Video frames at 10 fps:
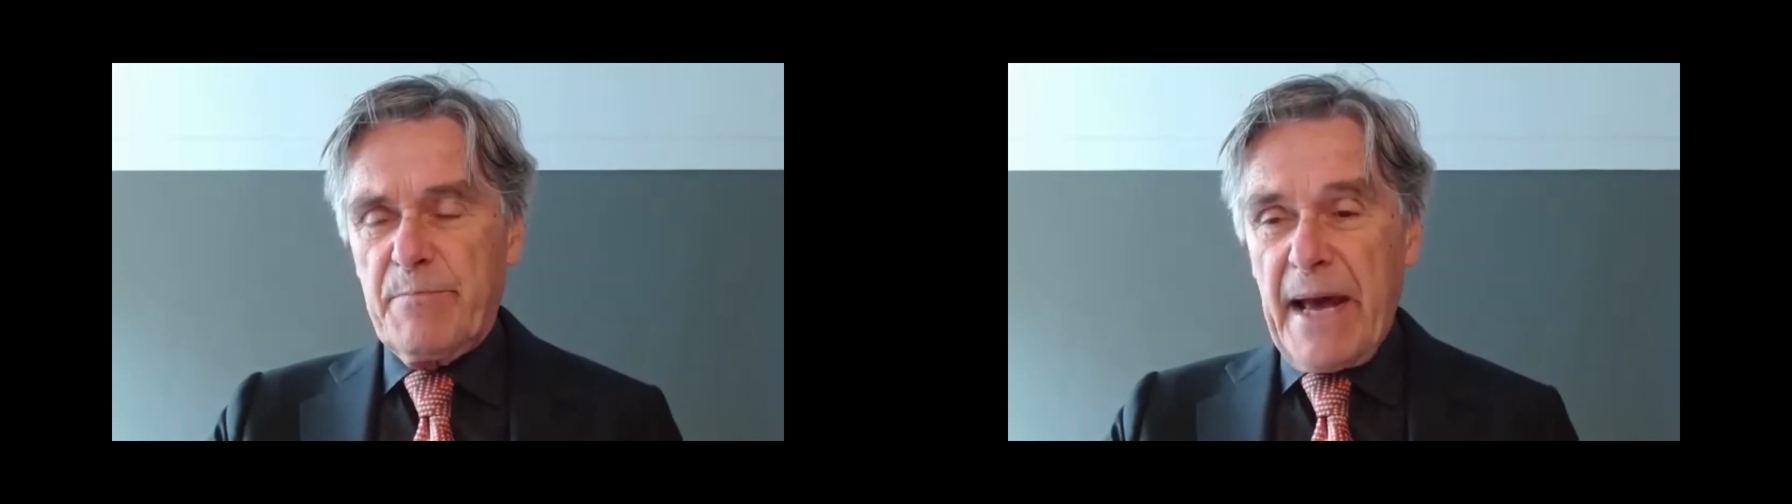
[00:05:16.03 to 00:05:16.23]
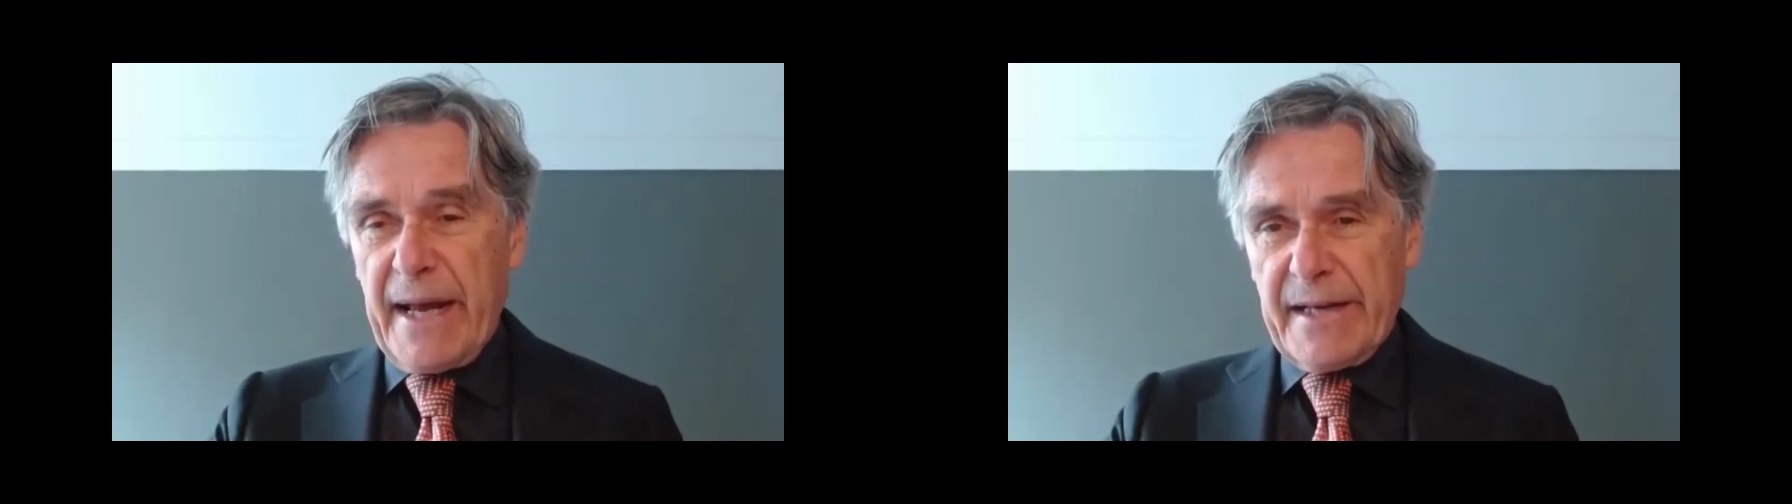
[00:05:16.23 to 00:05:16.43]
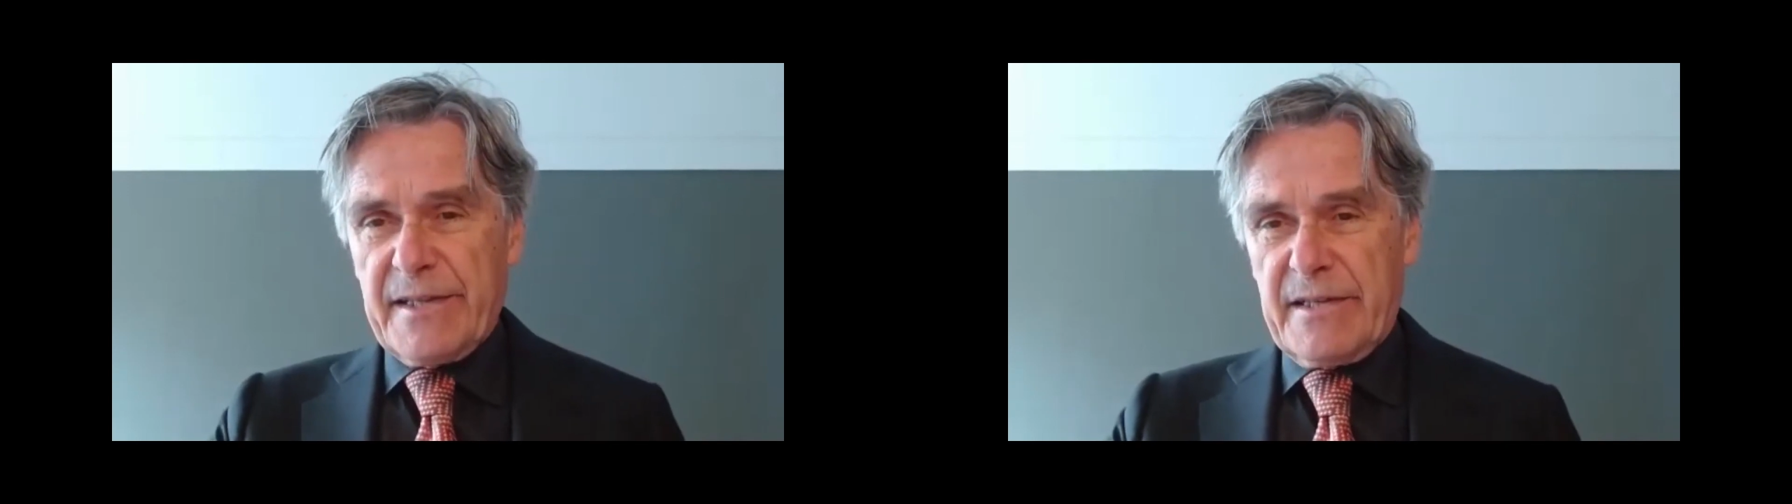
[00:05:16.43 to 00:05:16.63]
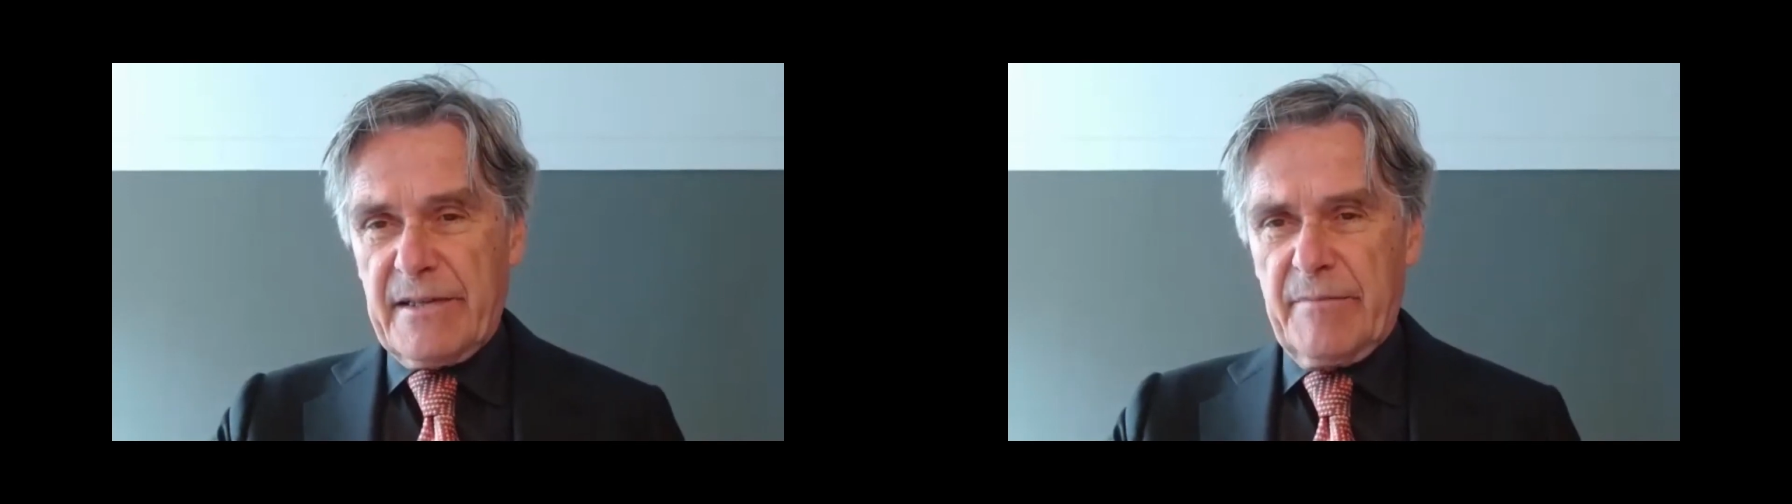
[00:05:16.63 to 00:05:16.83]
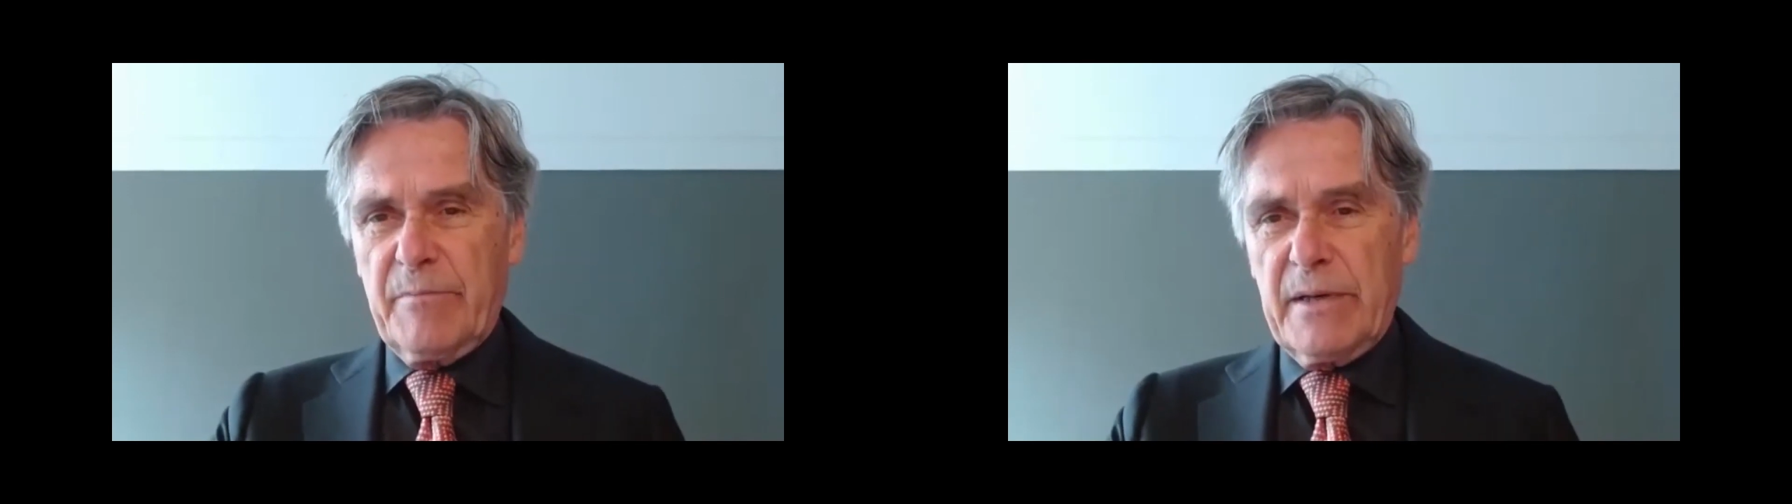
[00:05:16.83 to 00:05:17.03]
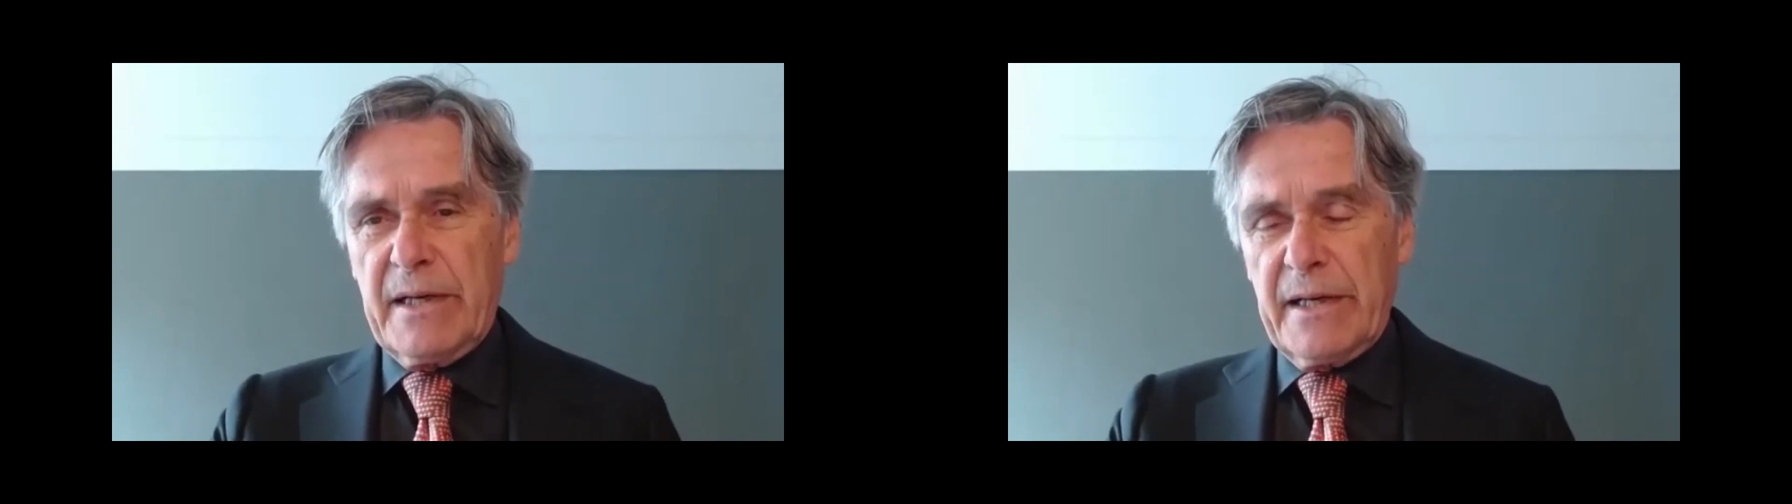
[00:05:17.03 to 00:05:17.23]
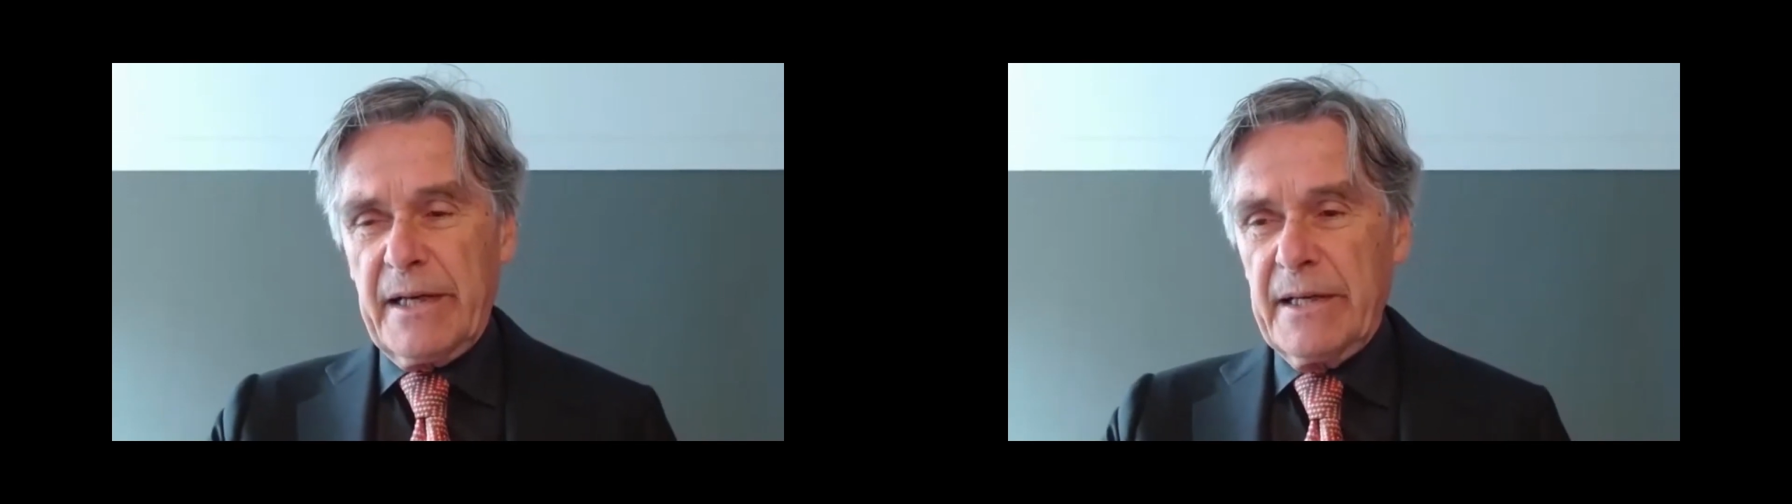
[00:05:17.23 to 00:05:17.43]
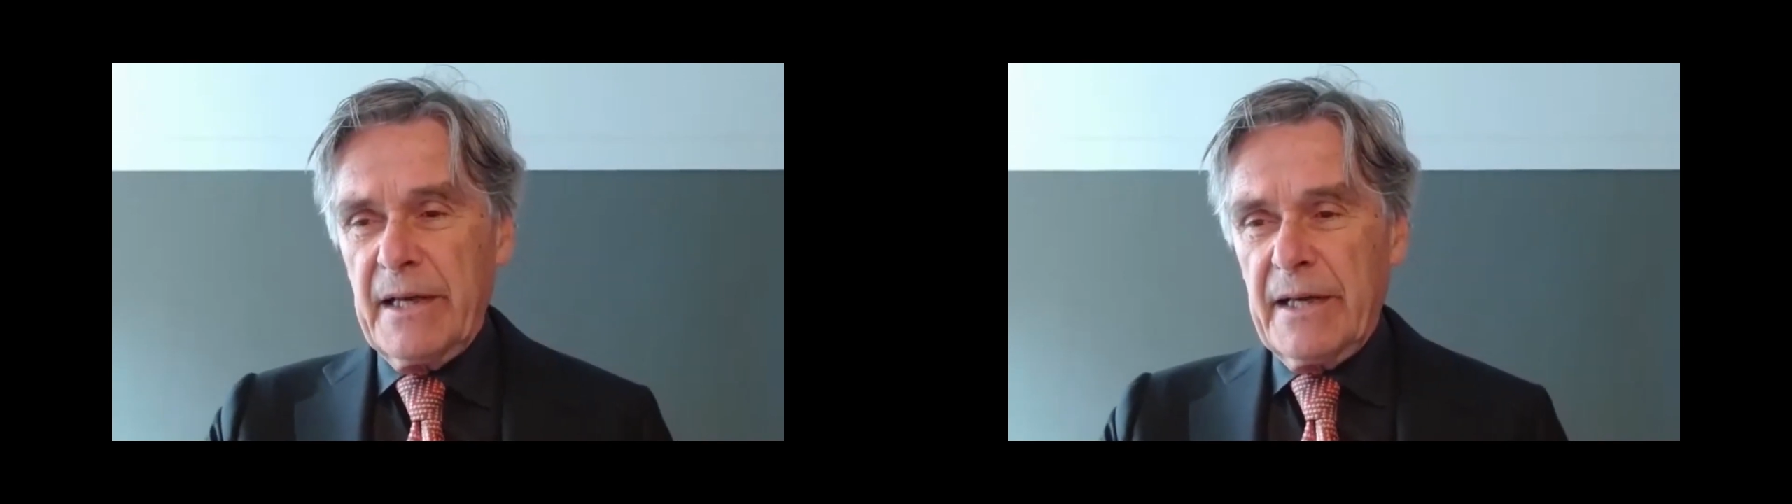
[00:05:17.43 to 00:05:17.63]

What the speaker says: backed by